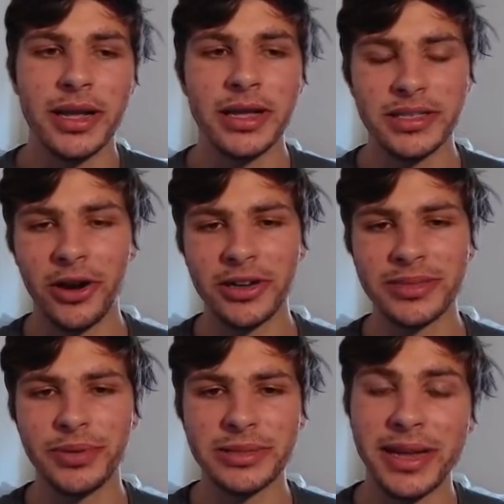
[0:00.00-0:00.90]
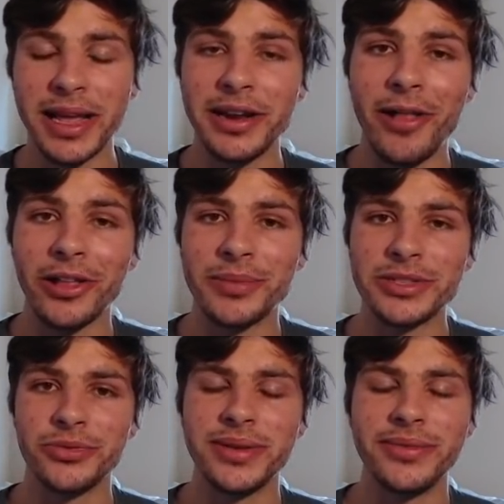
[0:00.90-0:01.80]
Sigarda's imprisonment and Alchemist
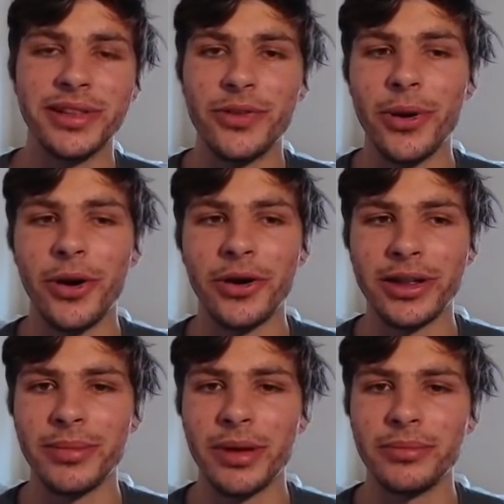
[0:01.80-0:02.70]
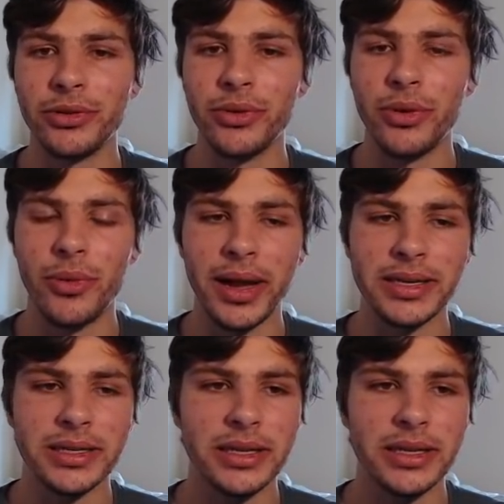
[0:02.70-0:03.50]
retrieval if you are in blue-white.